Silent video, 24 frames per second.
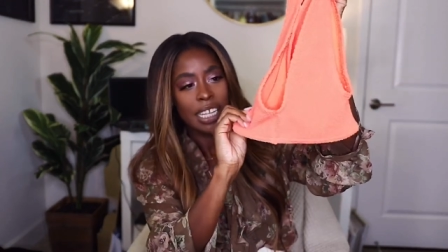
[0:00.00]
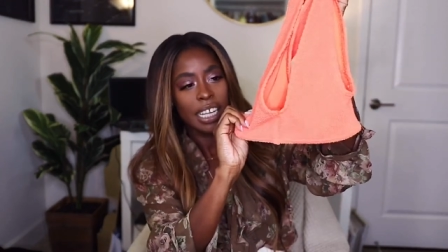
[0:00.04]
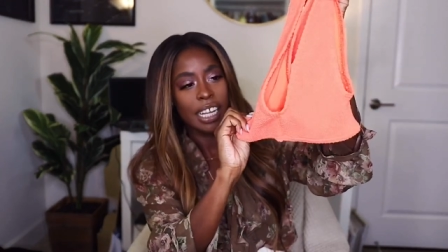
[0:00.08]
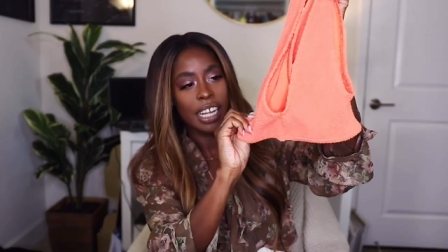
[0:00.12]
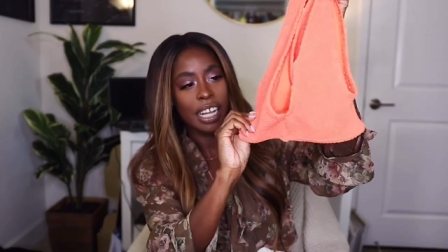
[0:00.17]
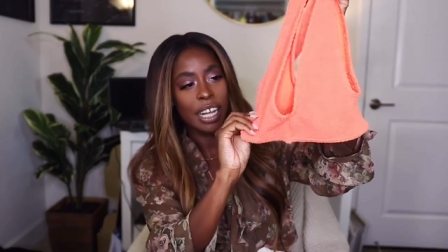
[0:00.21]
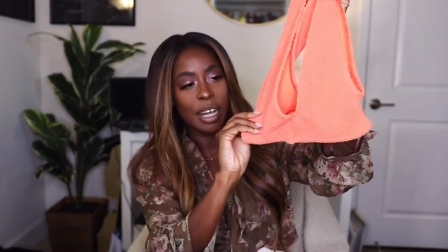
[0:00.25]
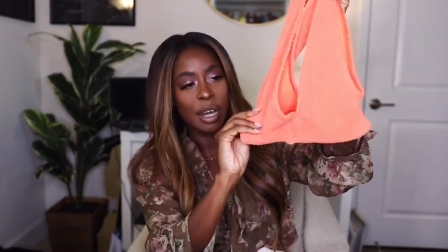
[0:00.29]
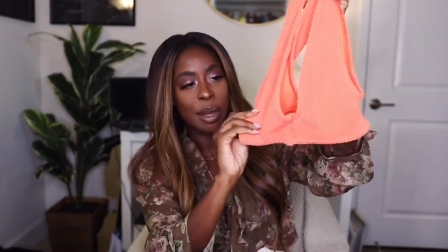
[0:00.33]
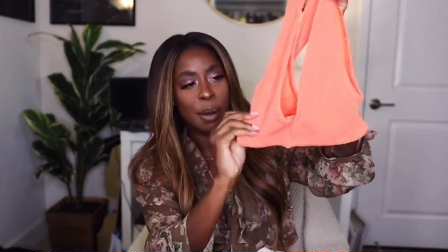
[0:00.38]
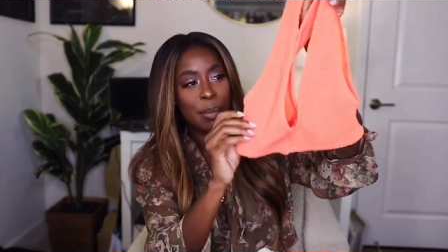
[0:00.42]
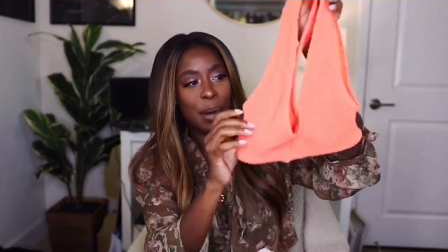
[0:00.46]

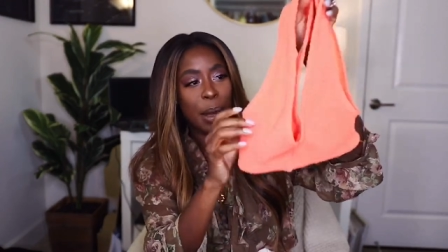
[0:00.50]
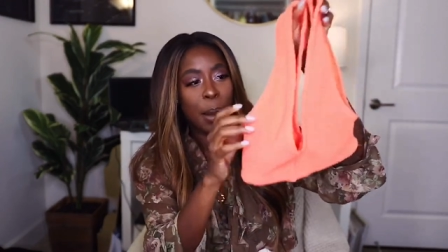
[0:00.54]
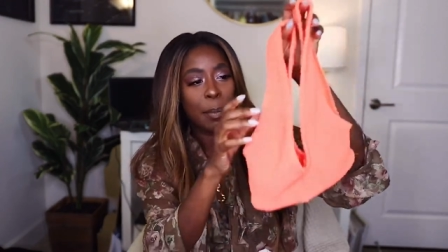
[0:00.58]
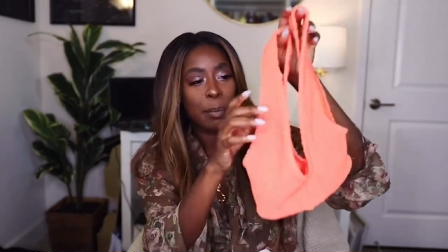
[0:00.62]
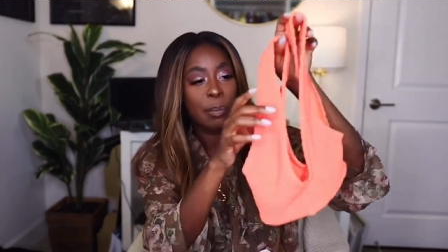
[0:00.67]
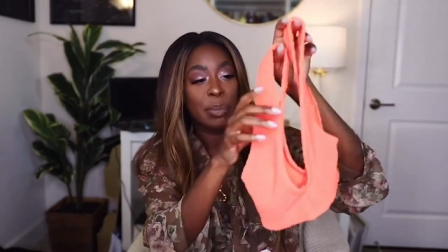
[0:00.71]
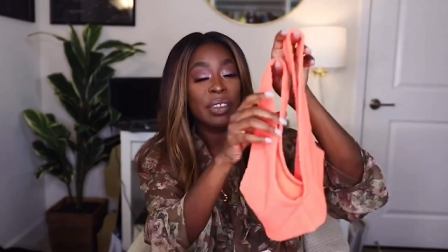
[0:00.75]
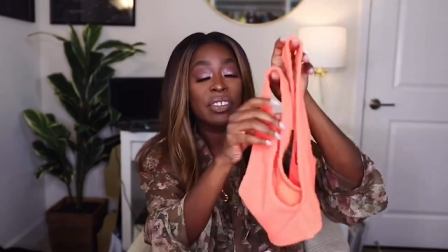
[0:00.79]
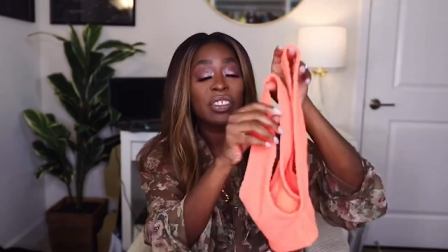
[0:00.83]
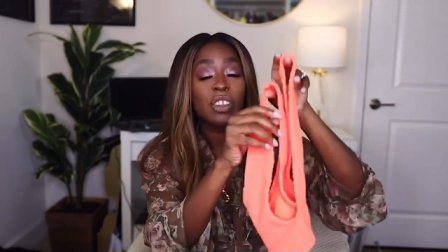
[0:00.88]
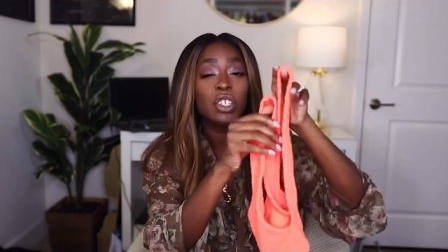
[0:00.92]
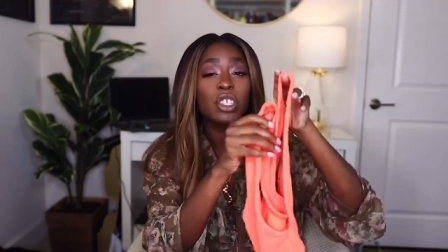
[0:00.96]

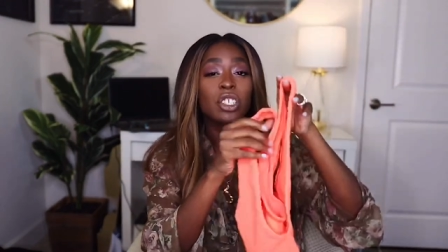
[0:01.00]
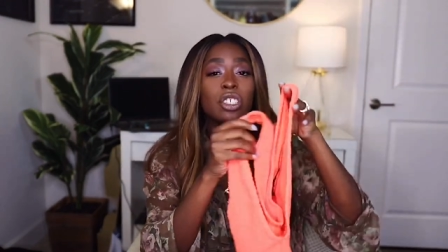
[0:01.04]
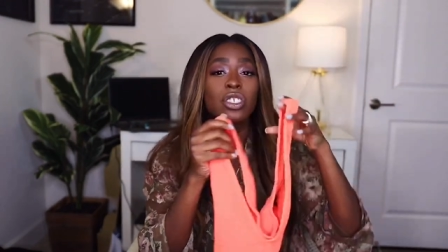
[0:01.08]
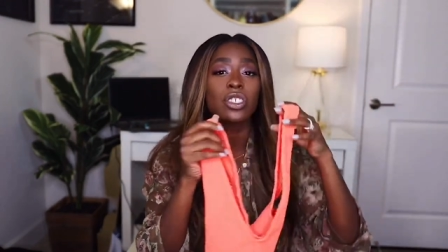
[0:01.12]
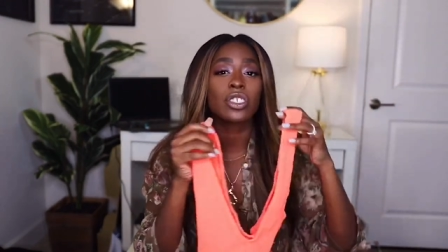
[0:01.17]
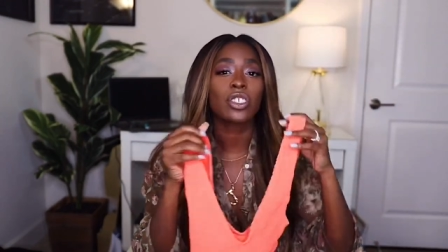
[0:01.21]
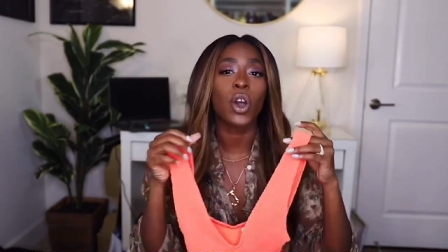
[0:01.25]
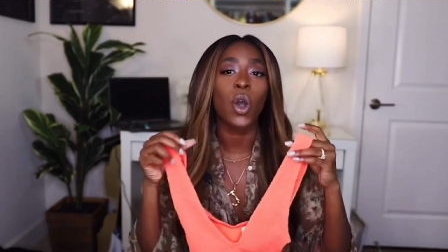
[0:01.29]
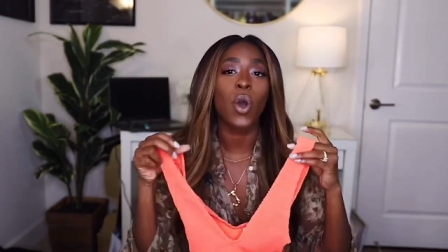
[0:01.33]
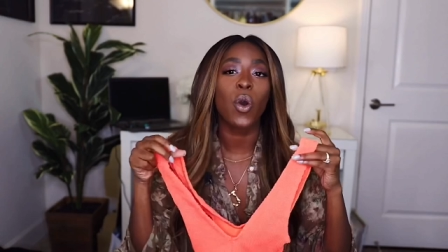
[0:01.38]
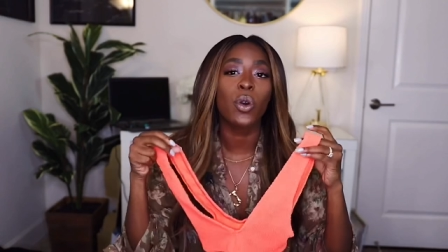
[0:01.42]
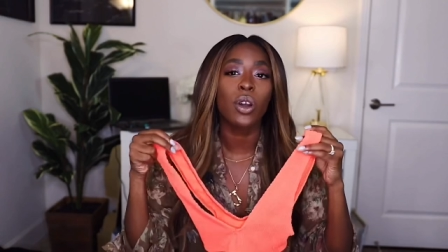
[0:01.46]
but they're
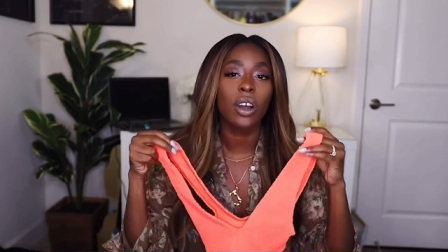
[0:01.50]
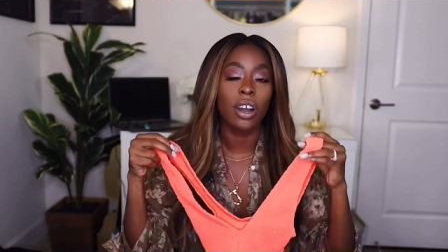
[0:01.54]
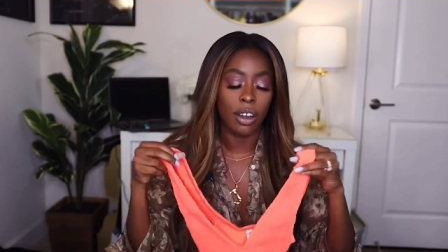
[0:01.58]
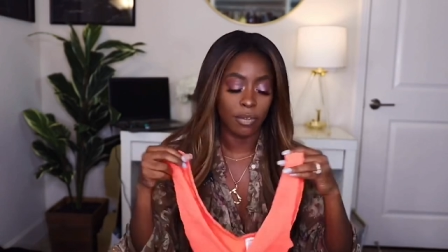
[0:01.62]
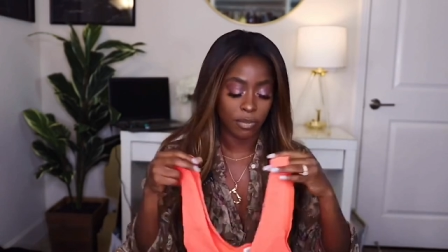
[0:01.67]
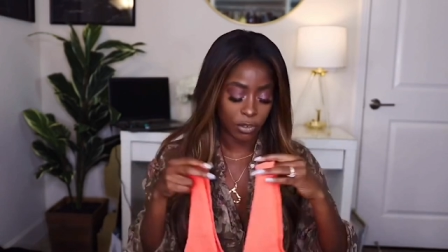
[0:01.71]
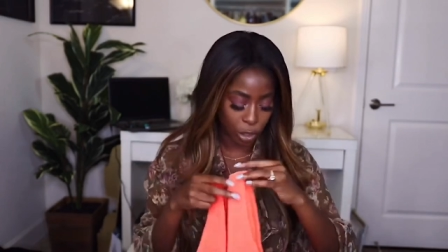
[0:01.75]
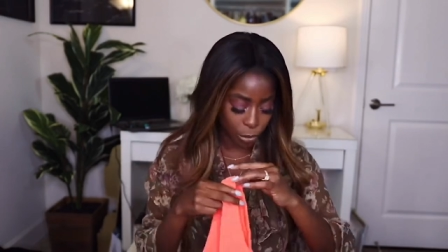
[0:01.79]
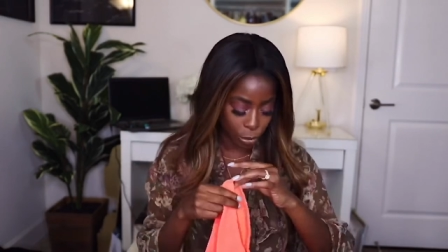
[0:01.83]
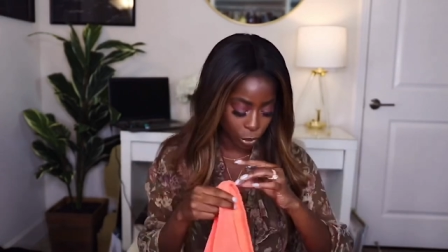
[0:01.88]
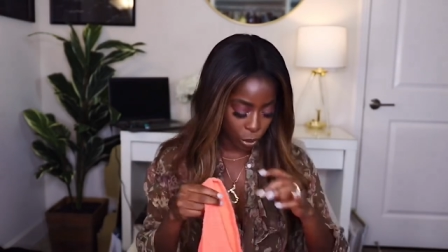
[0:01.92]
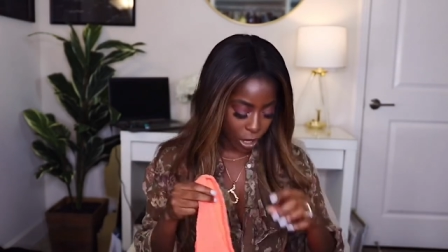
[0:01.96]
so
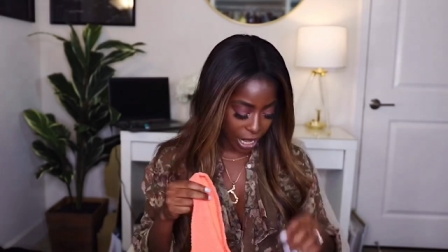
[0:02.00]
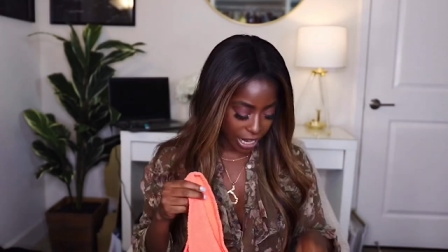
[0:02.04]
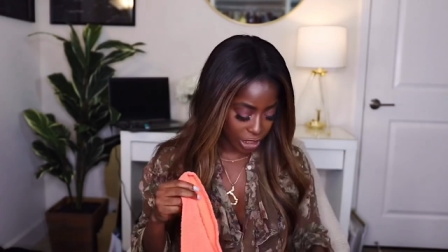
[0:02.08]
comfortable.